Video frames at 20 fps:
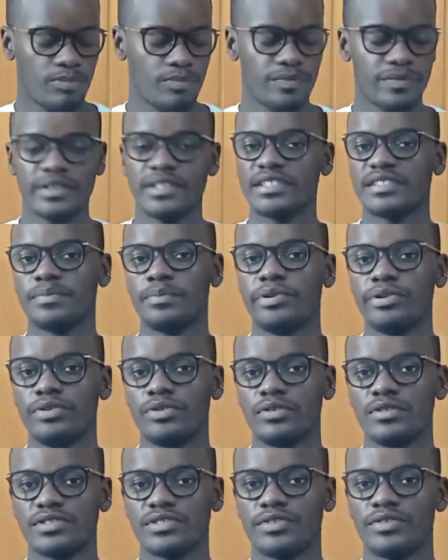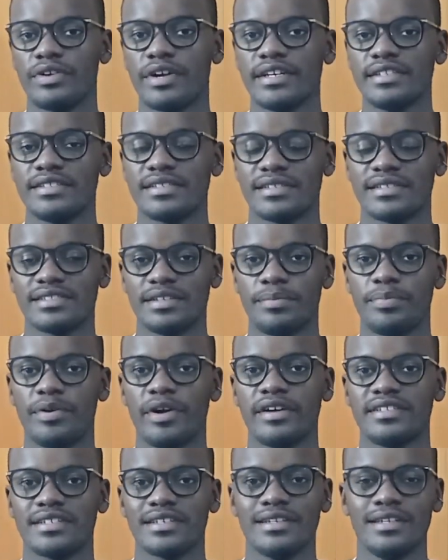This board also rides
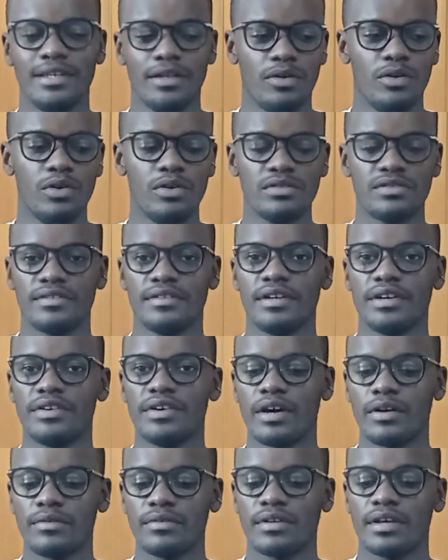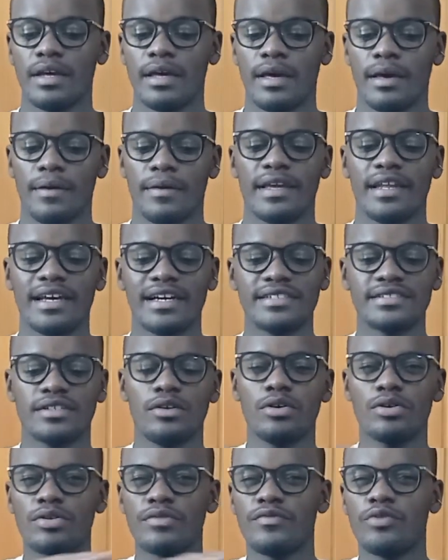surprisingly low to the ground. It has a
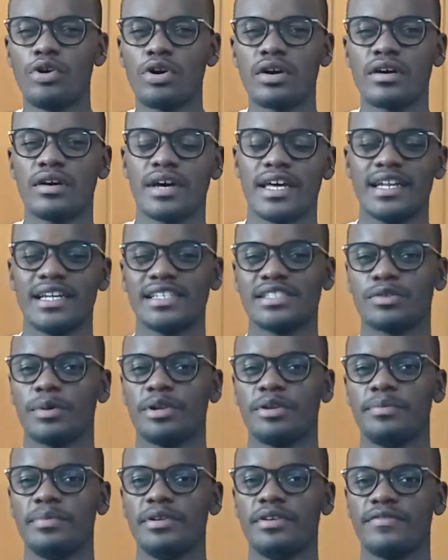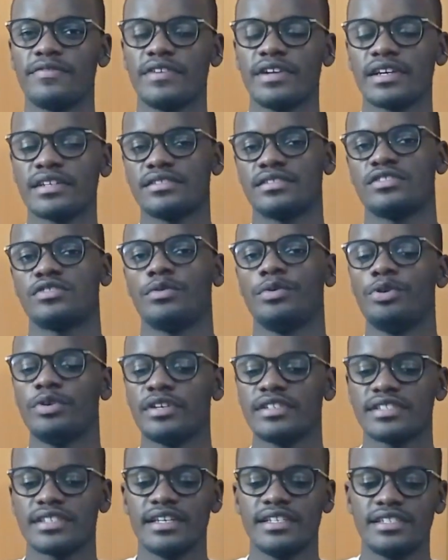lot of rocker and has quite a bit of flex. So when you
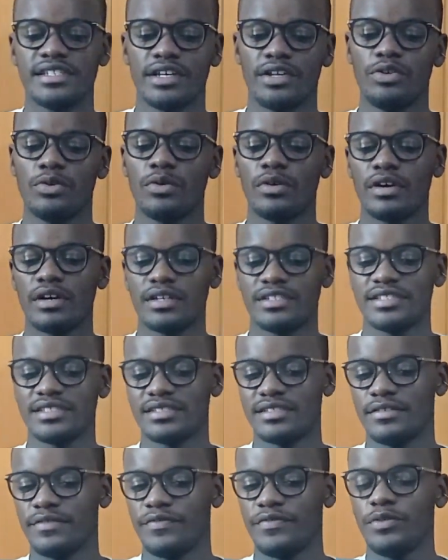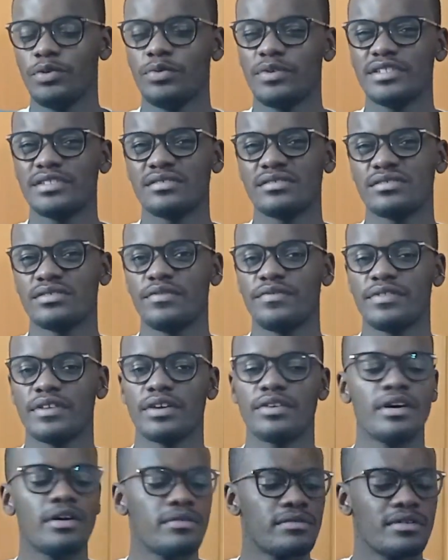are skating, you are just a few inches off the
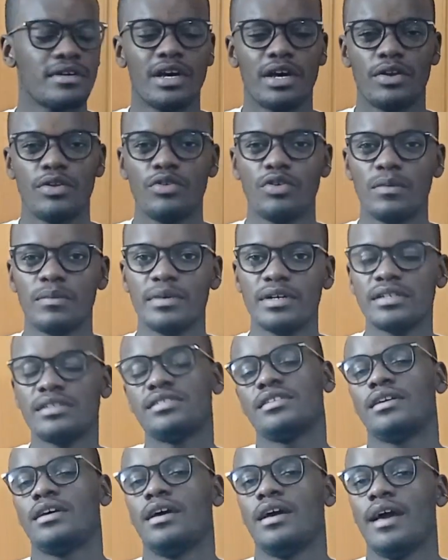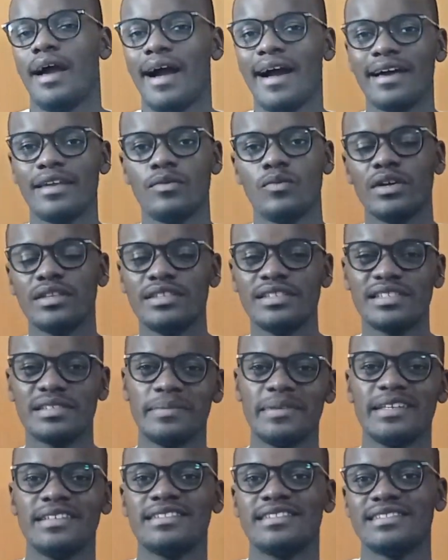ground, not much. And what this
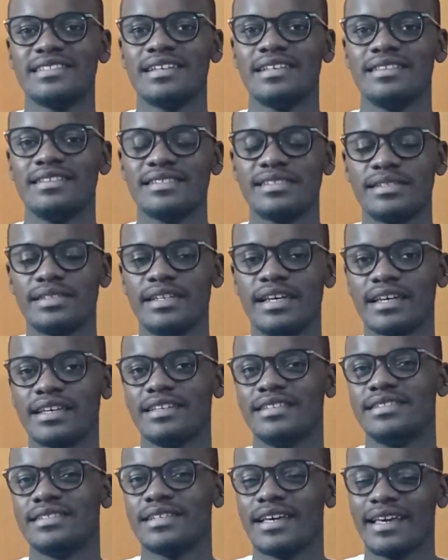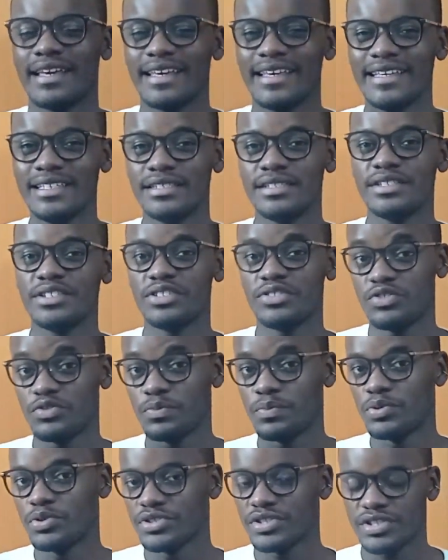means is that this deck is easier to
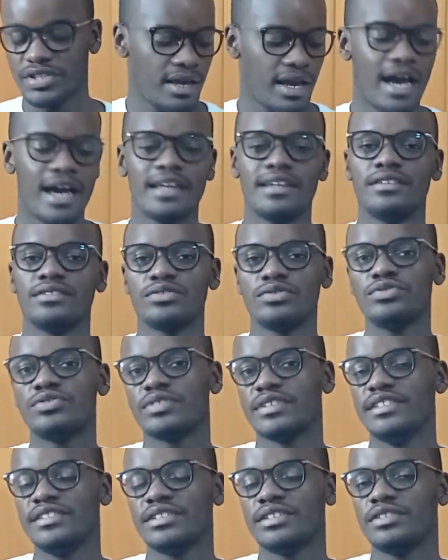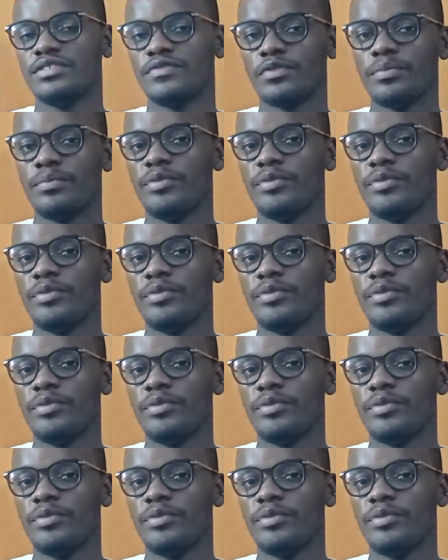push and it's also easier to foot